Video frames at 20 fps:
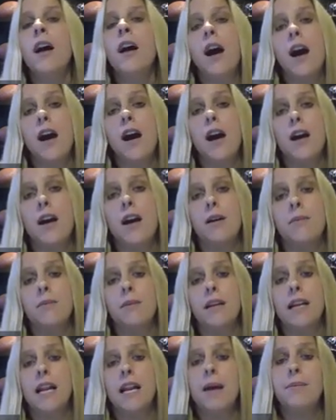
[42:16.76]

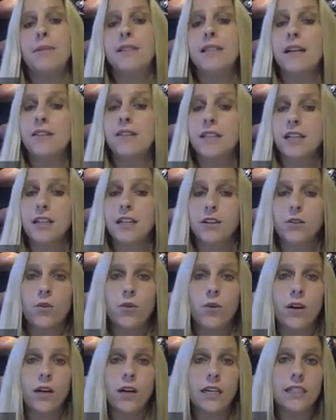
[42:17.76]
It happens outside of
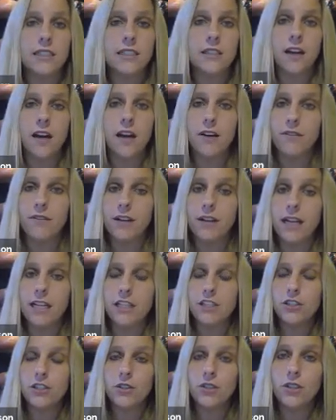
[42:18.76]
court. It's
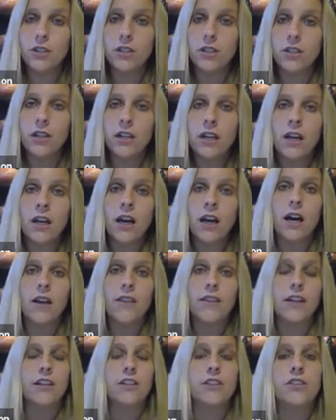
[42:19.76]
confidential.
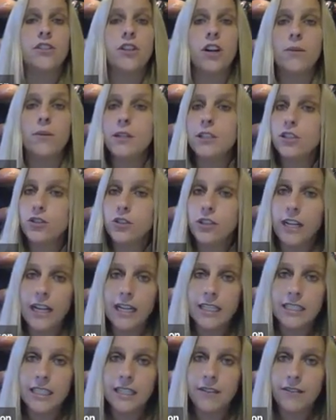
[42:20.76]
There's so much
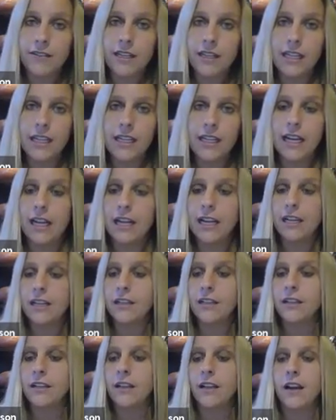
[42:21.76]
creativity
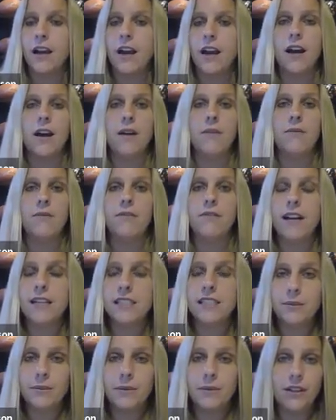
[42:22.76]
and
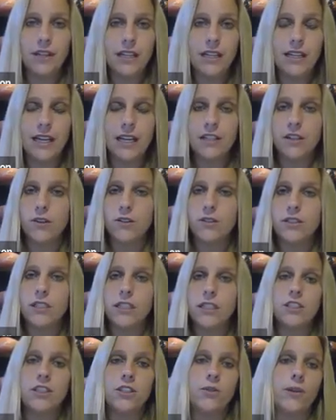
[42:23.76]
flexibility that goes
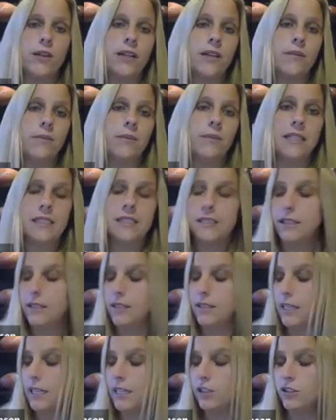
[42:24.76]
into it based
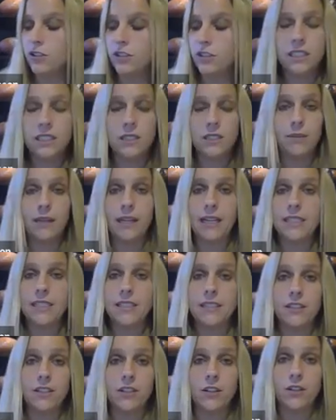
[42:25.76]
on
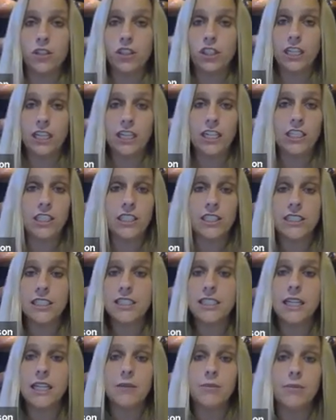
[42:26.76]
interest-based negotiations
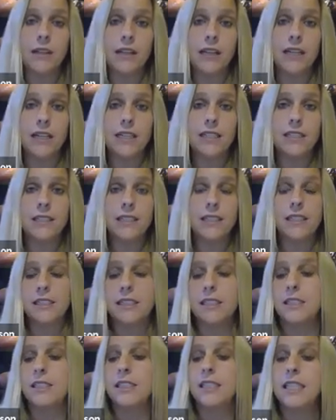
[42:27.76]
that take place. It's
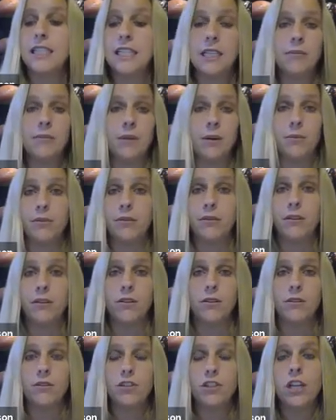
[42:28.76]
a team
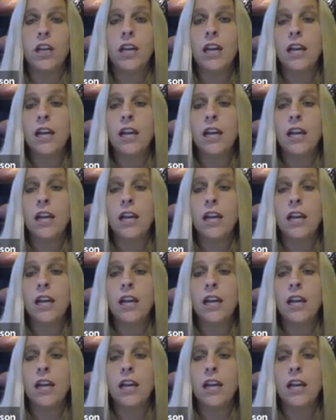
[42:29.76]
approach,